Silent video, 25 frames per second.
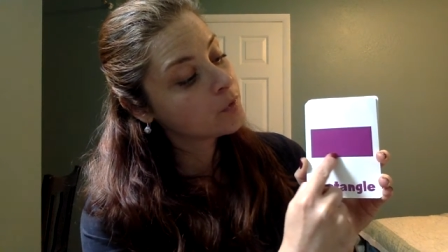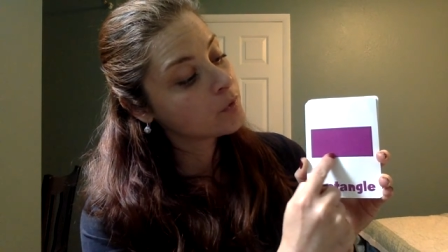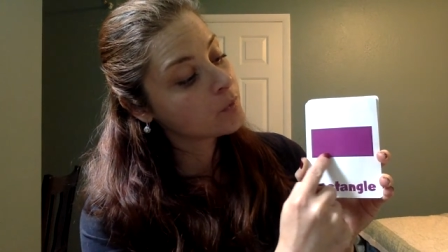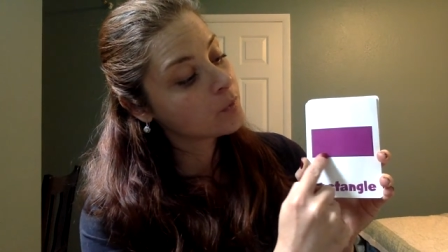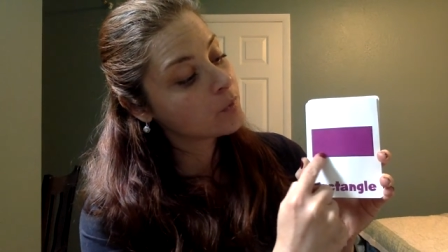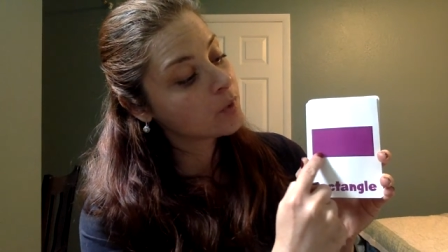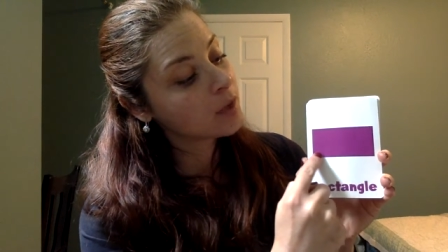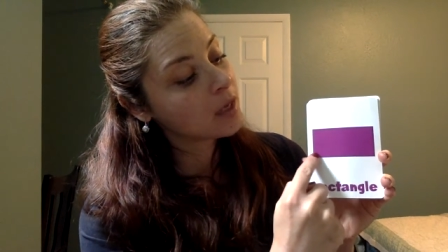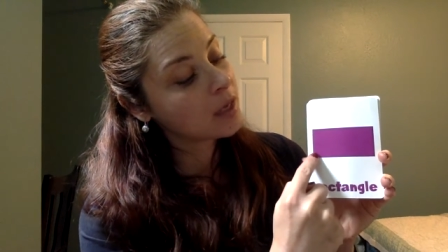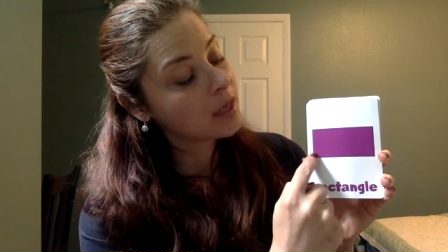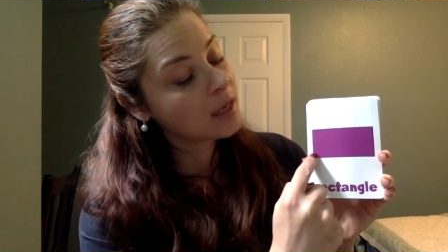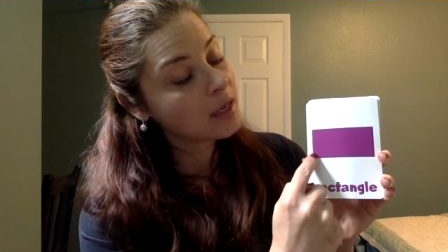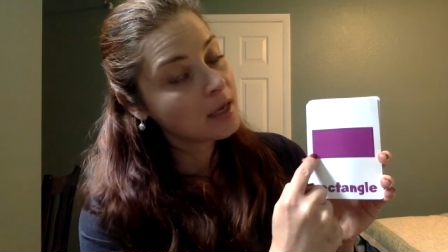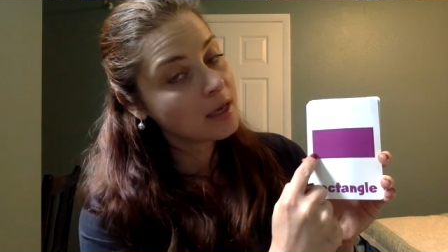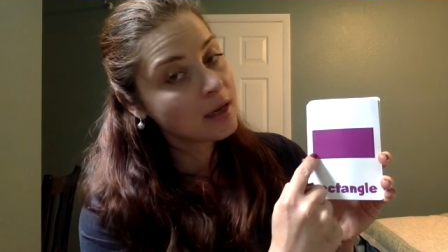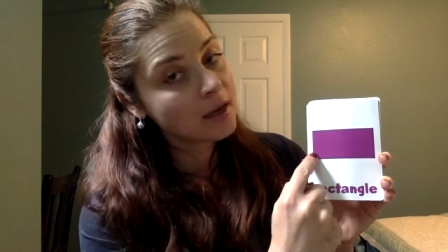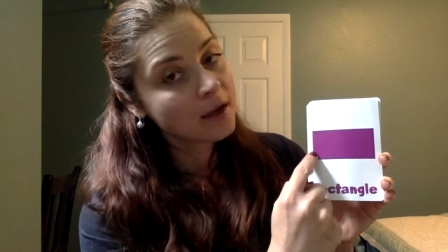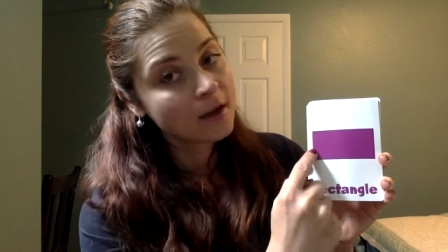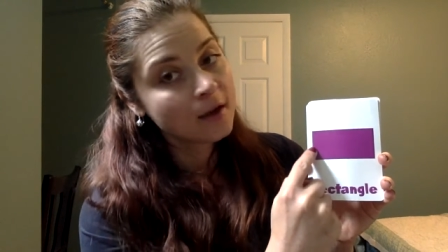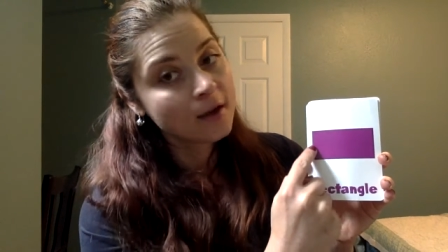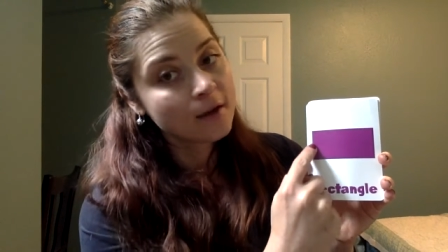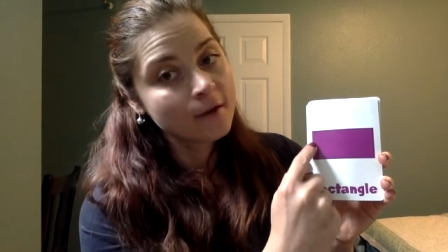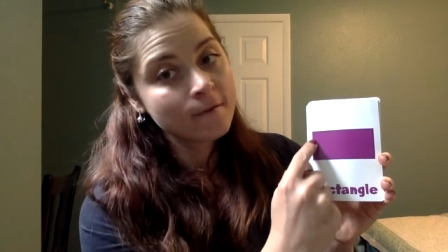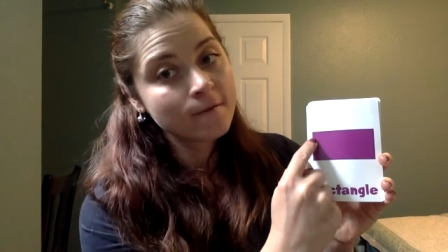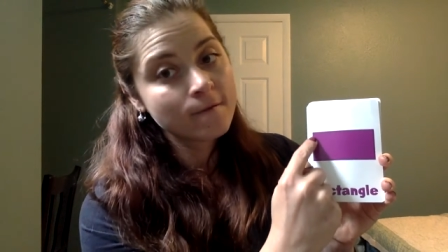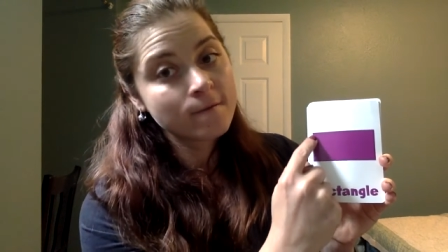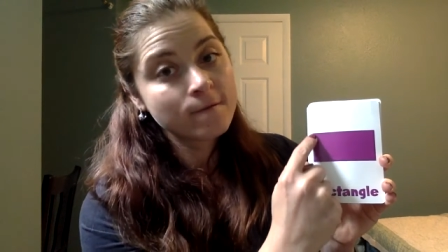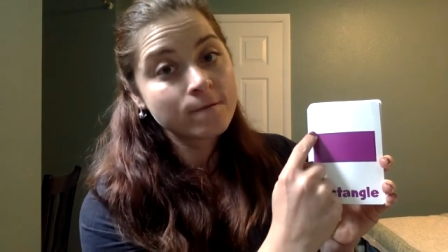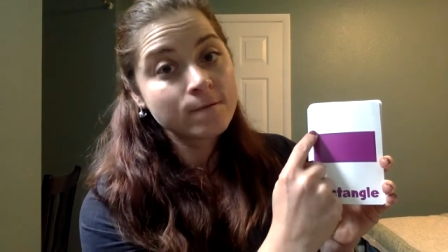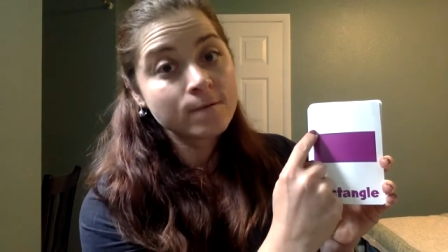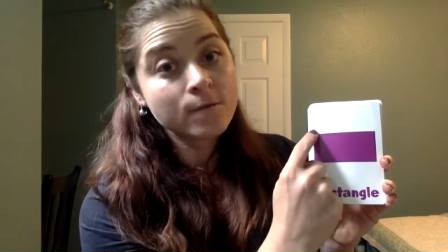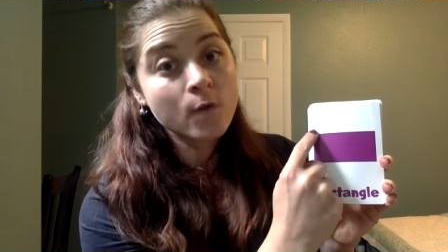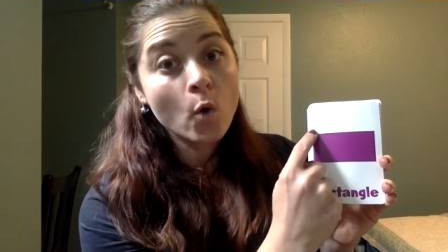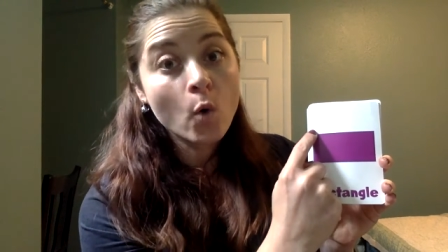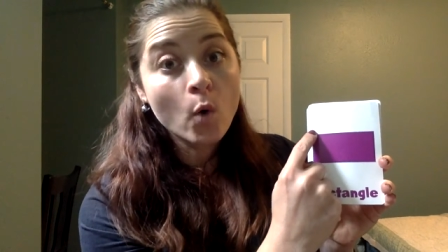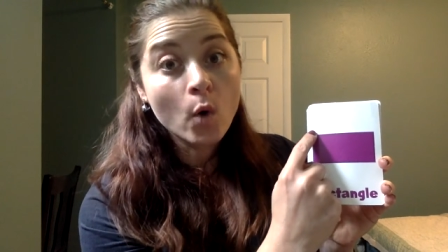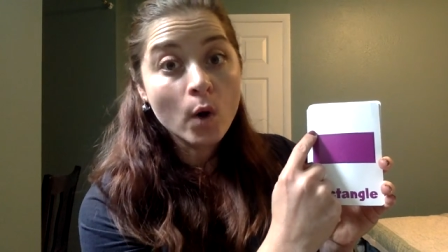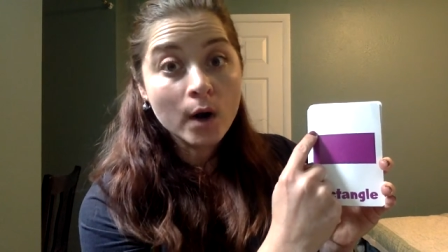3,
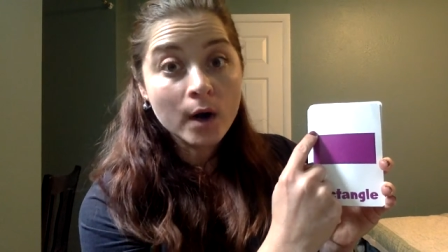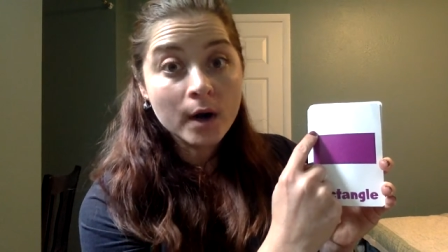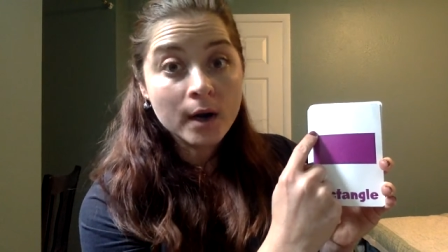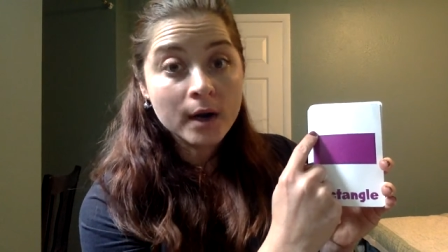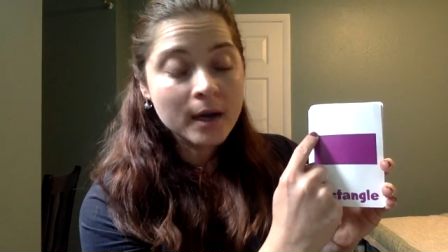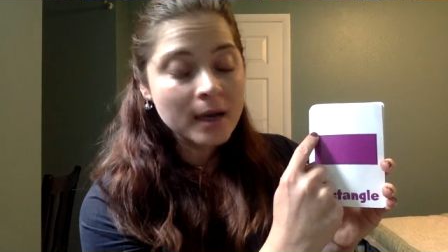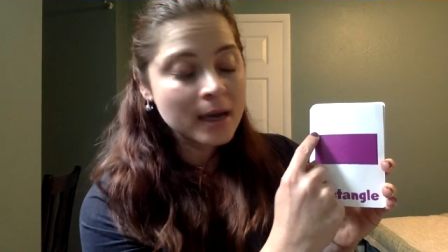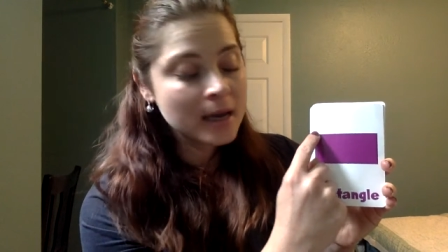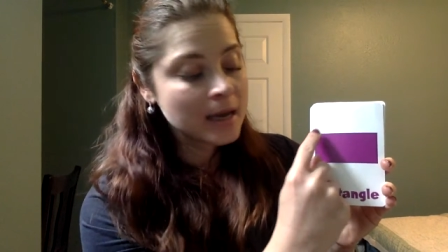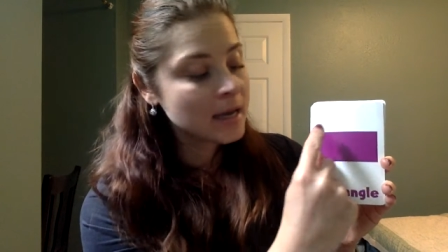4.